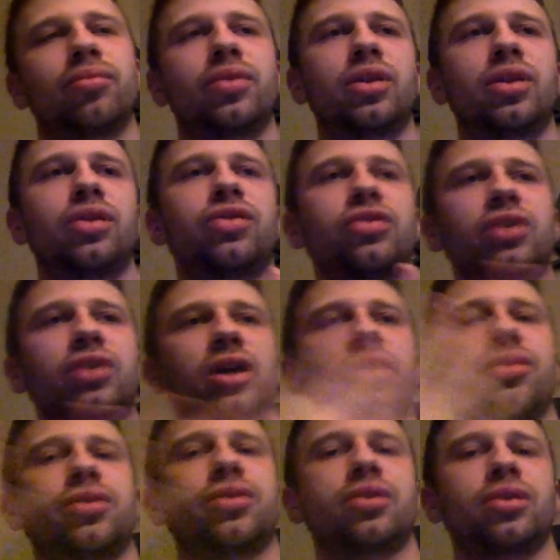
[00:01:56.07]
Then
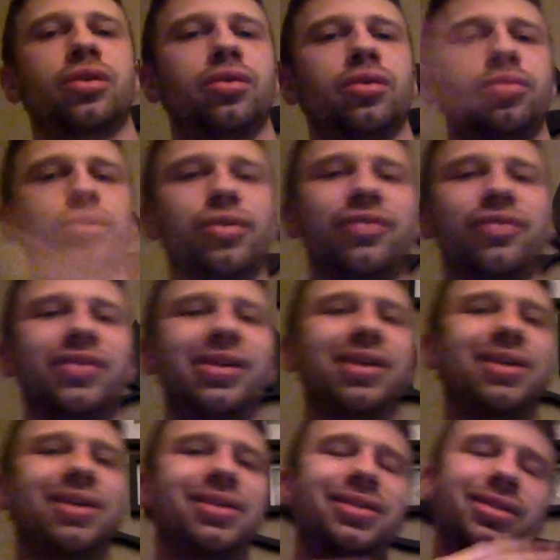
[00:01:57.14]
throughout the movie,
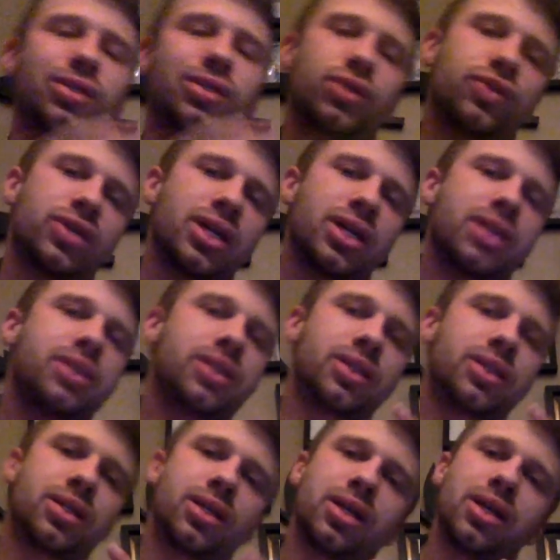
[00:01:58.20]
he still tried
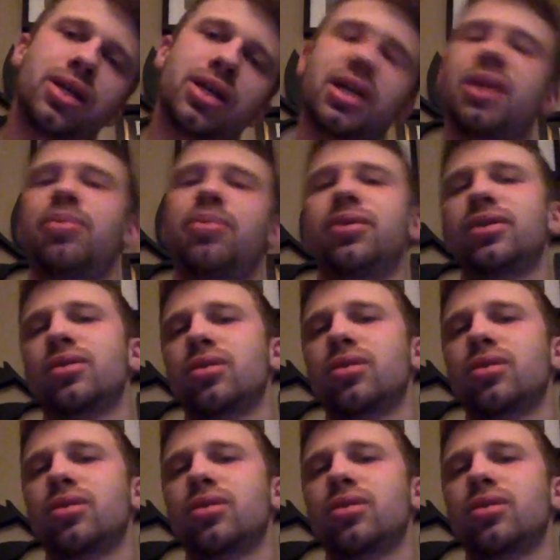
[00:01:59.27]
to keep his